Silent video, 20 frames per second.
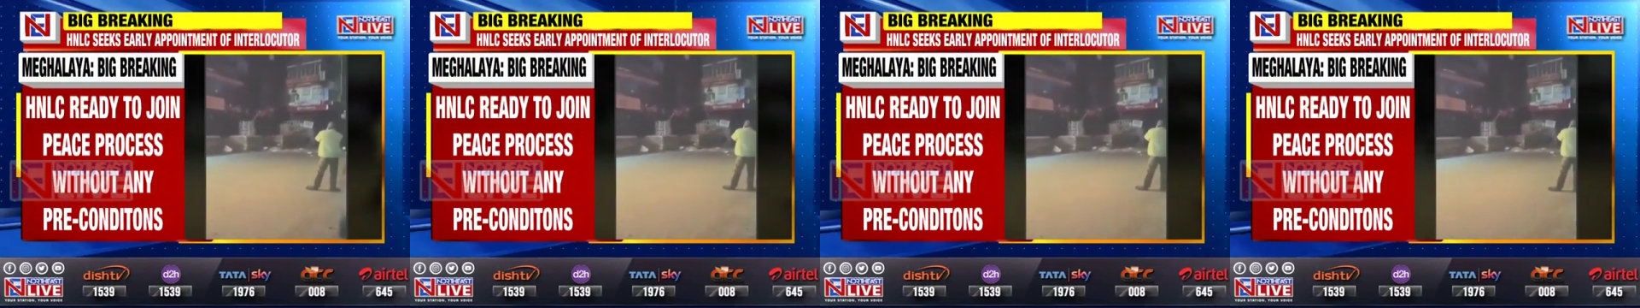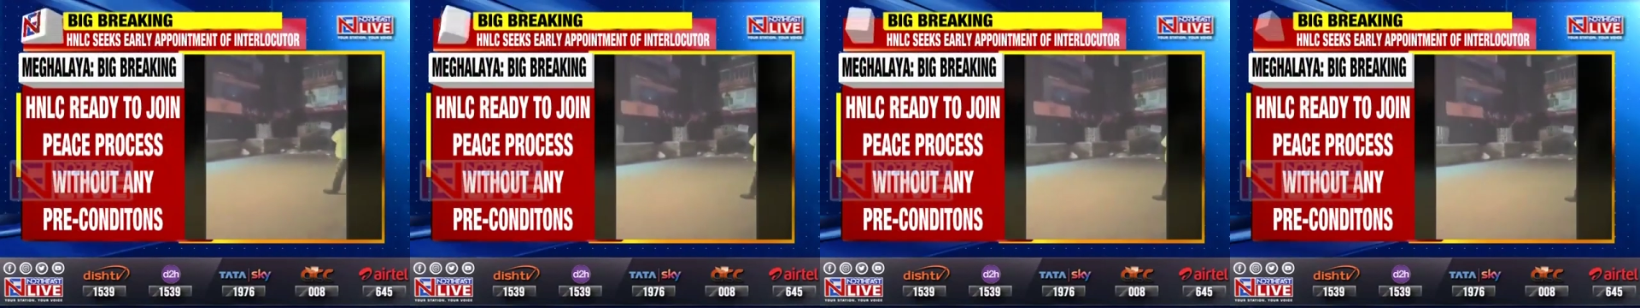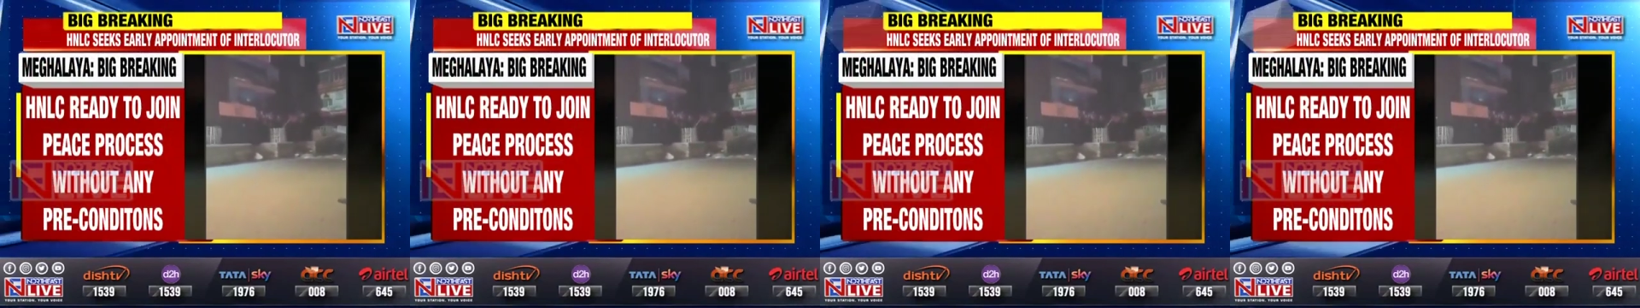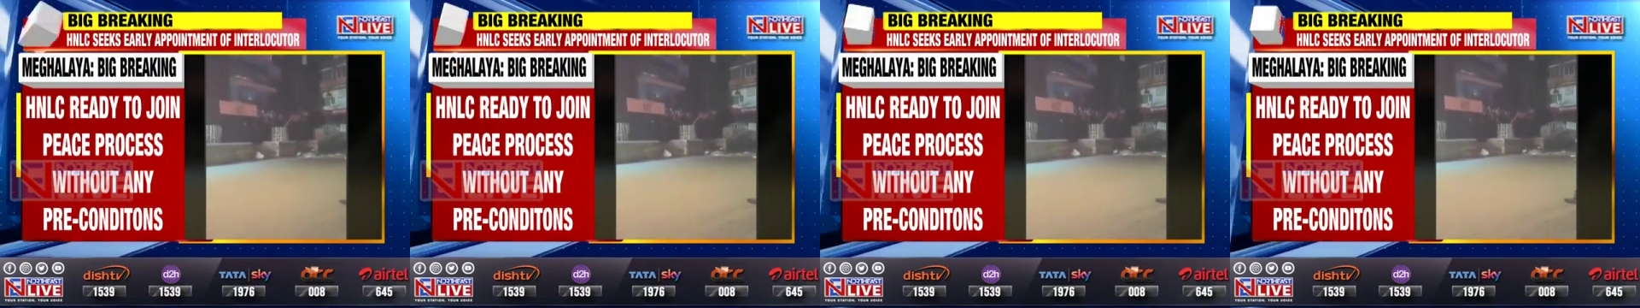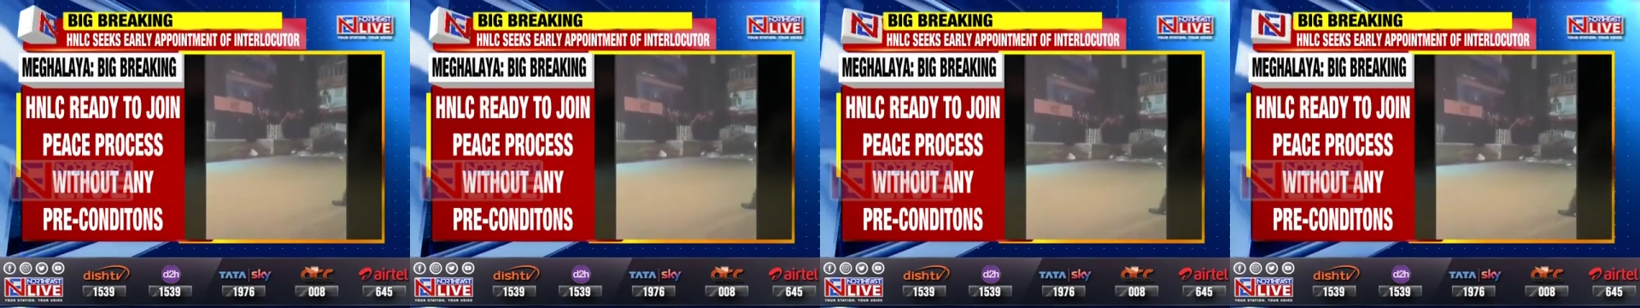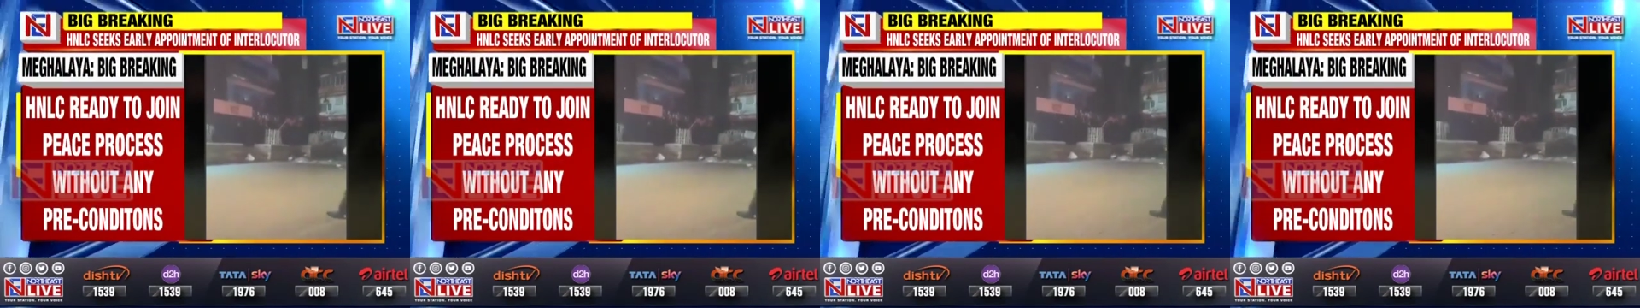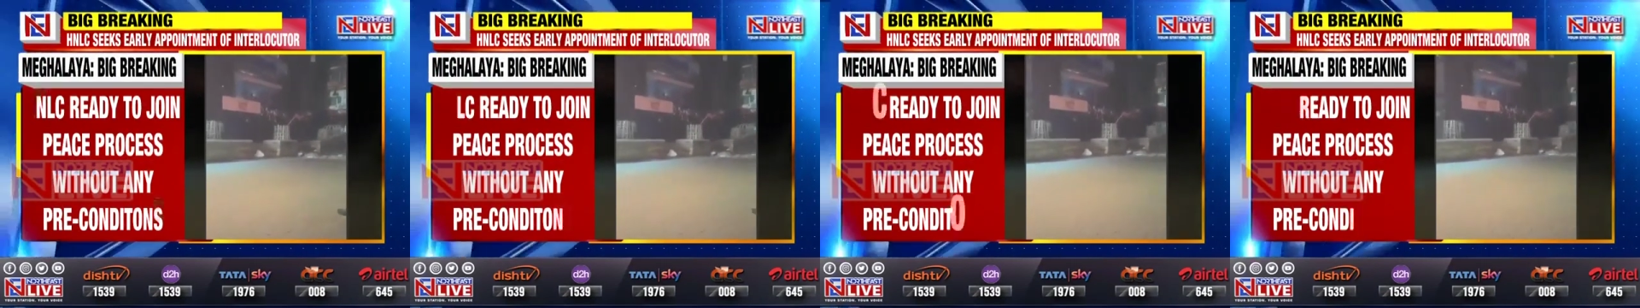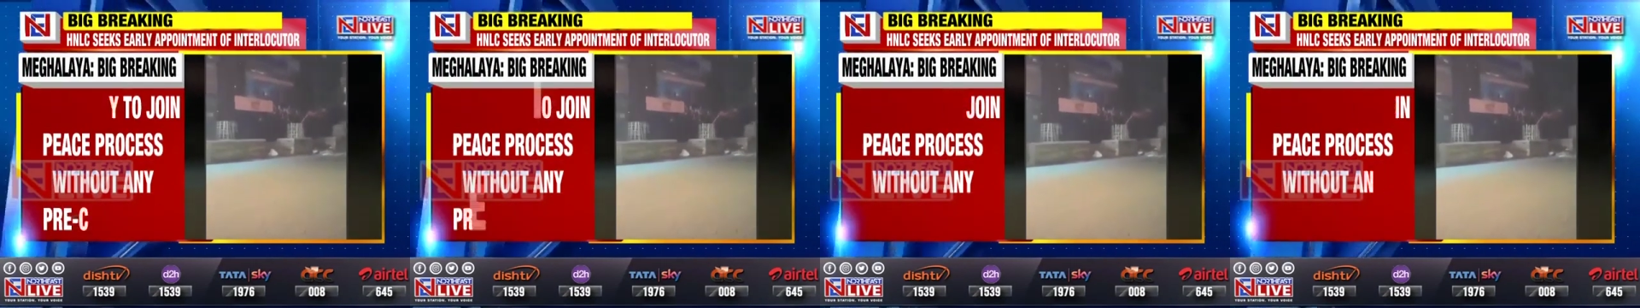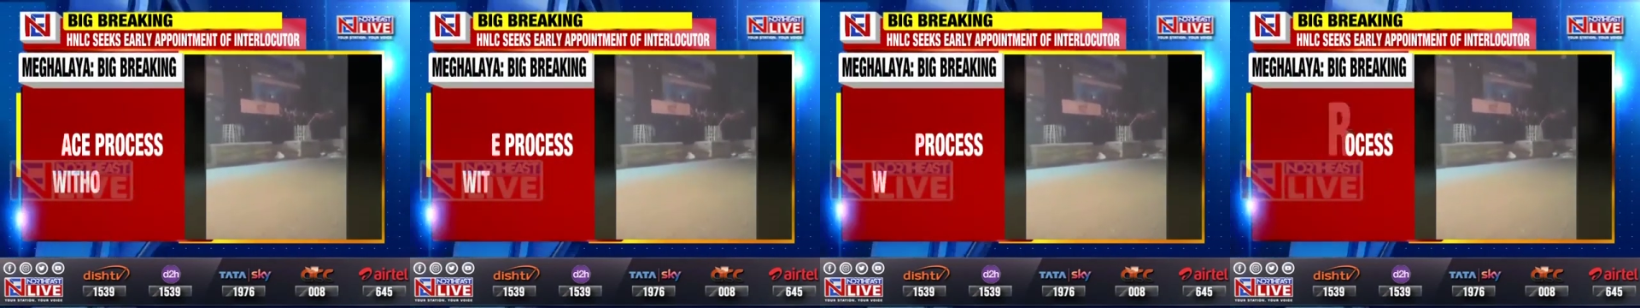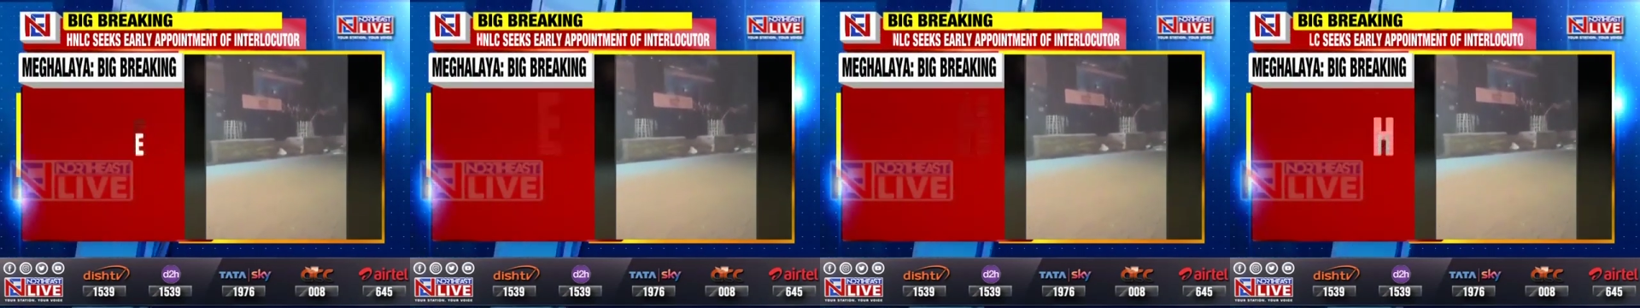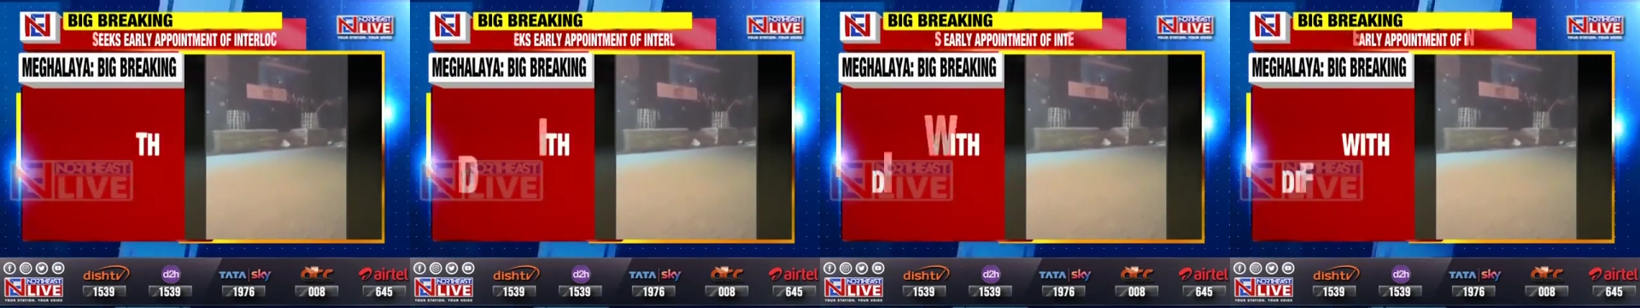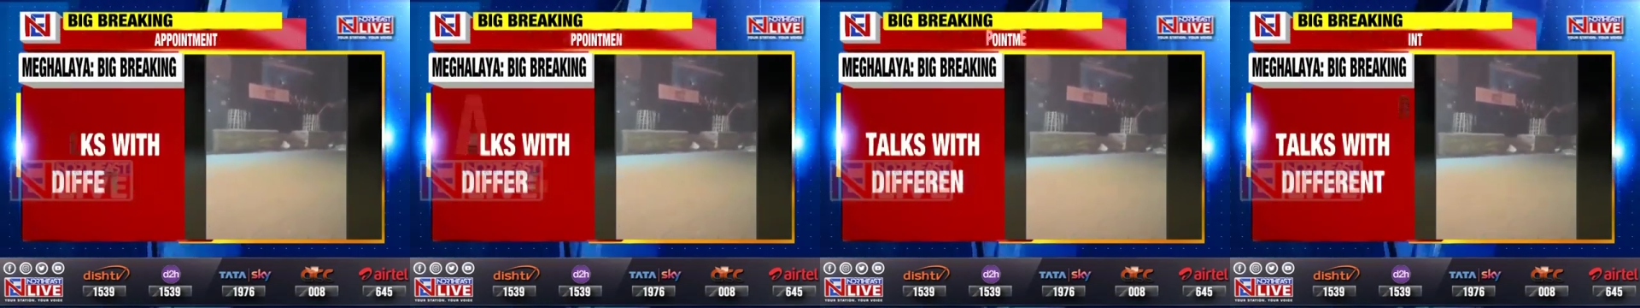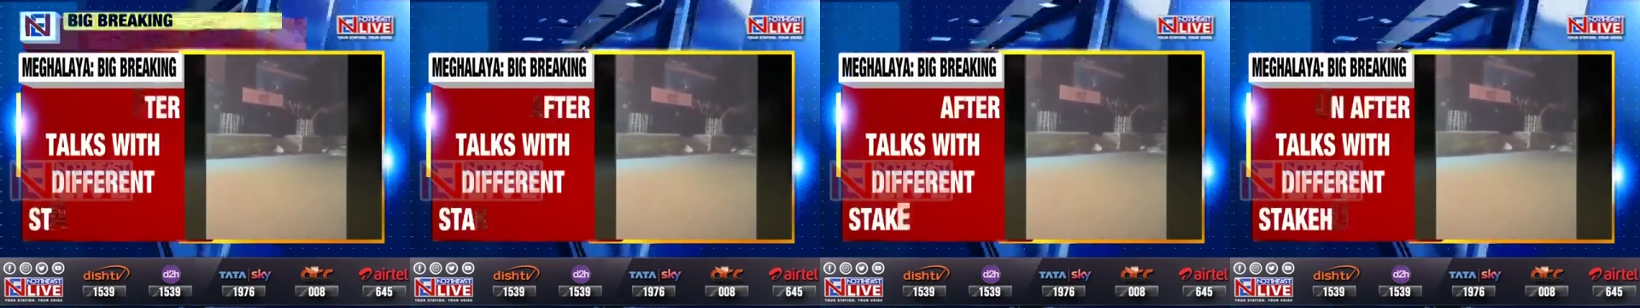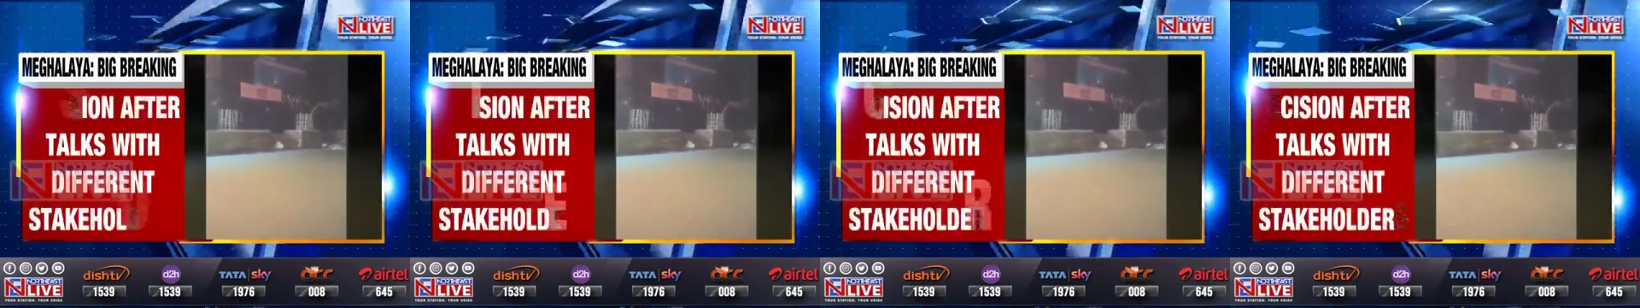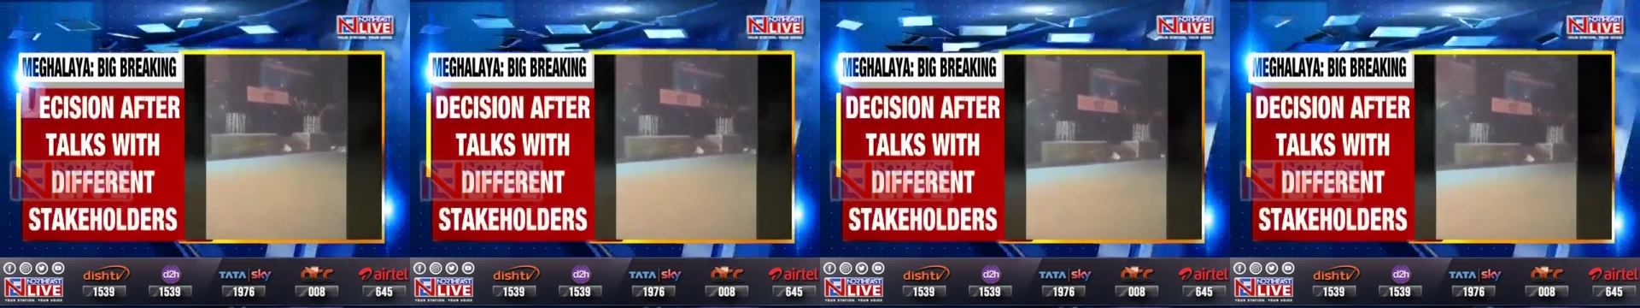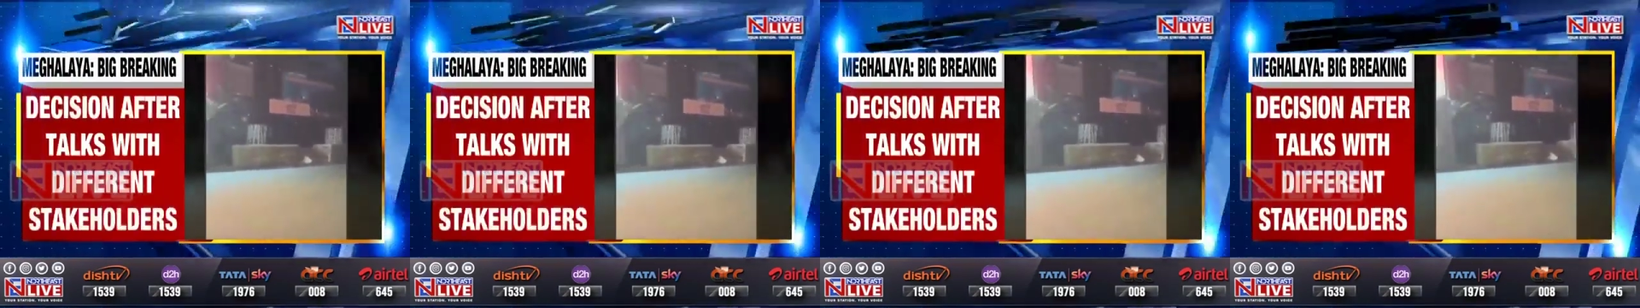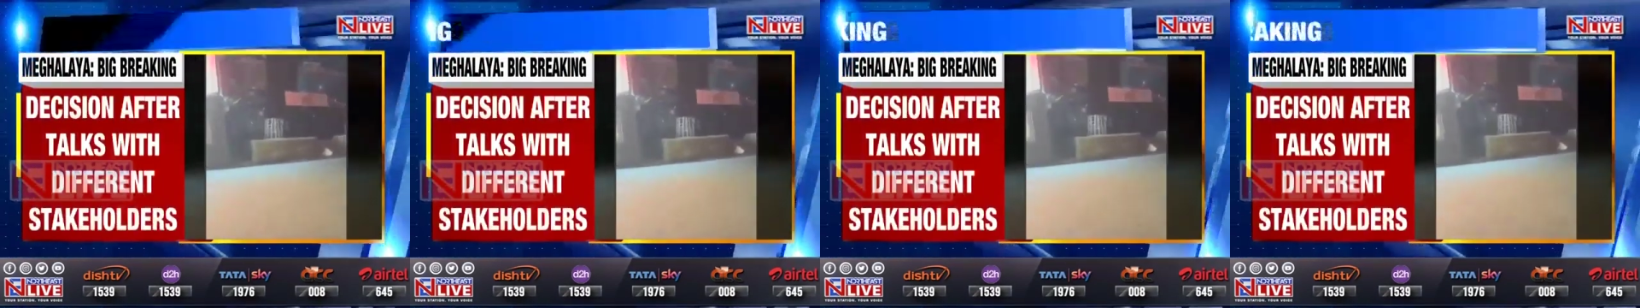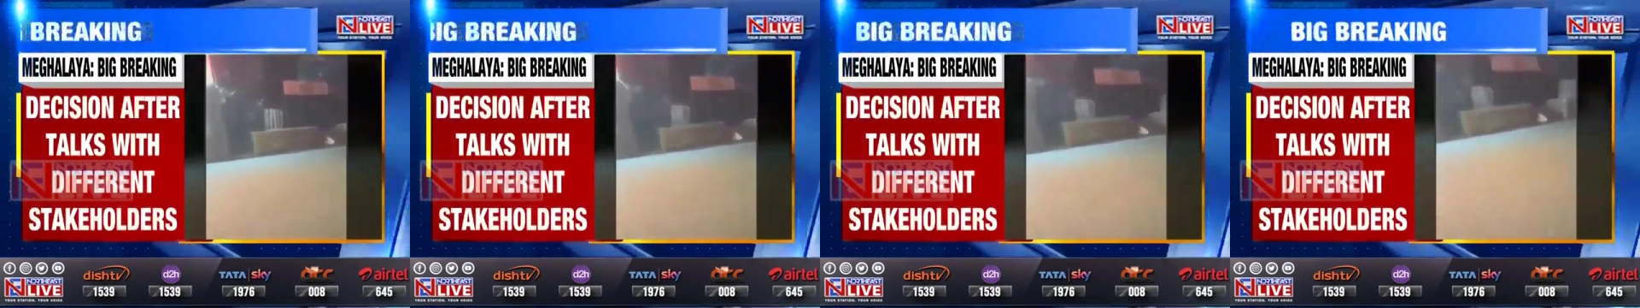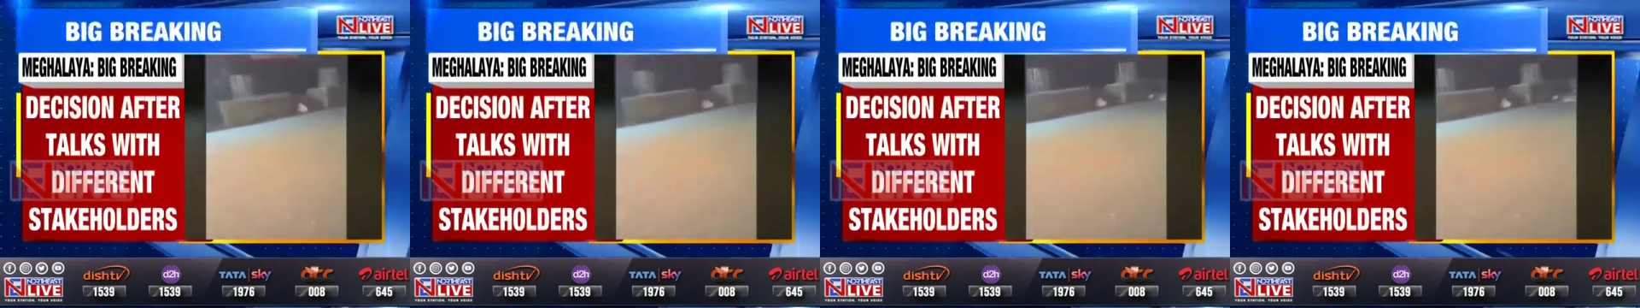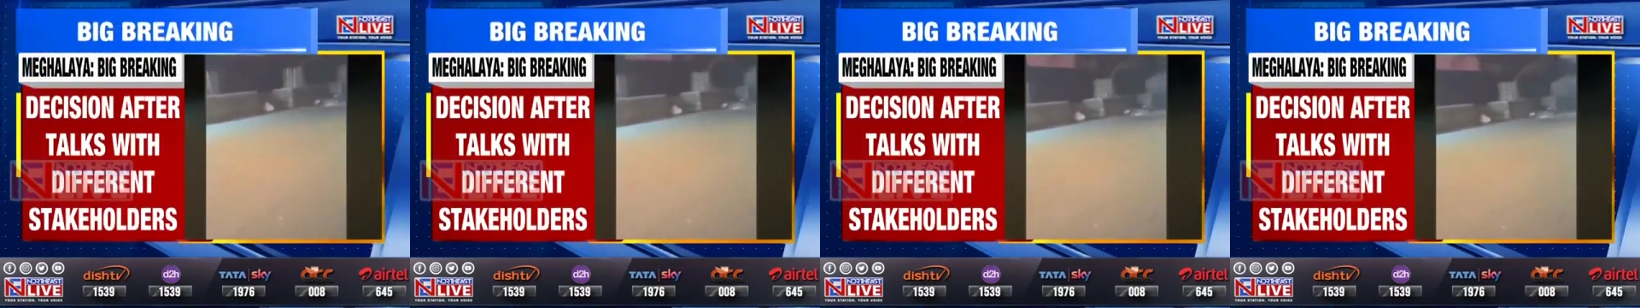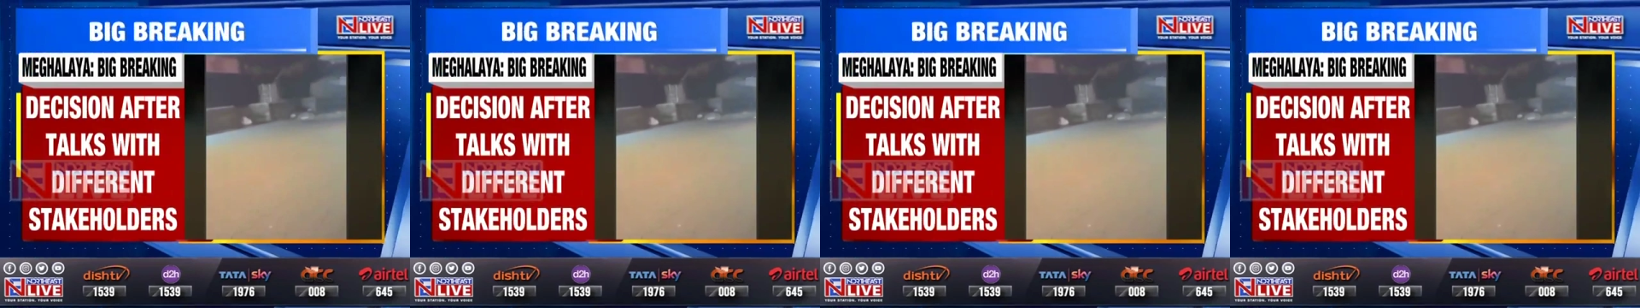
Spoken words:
[unreadable: no face in view]